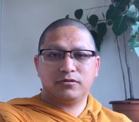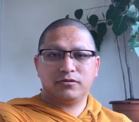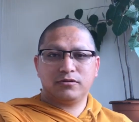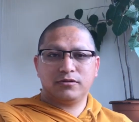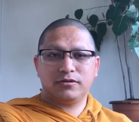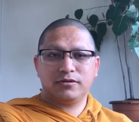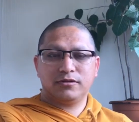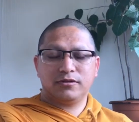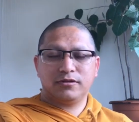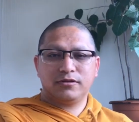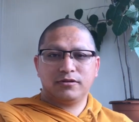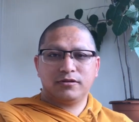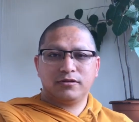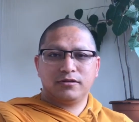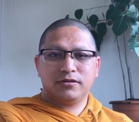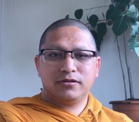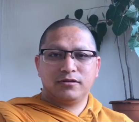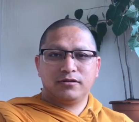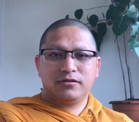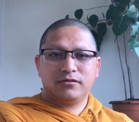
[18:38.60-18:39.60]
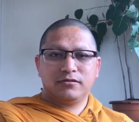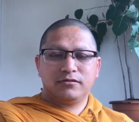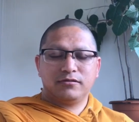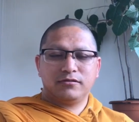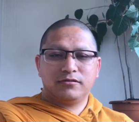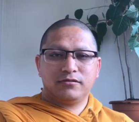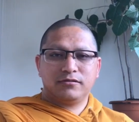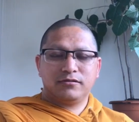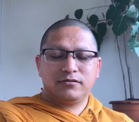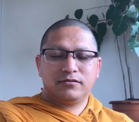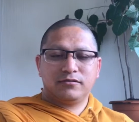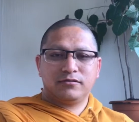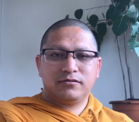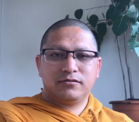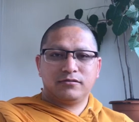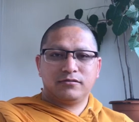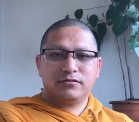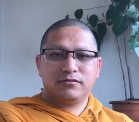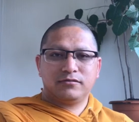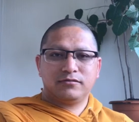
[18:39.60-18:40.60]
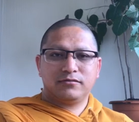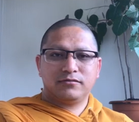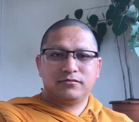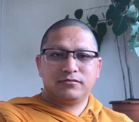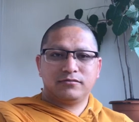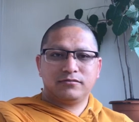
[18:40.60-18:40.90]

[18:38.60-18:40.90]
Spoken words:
Nobody speaks.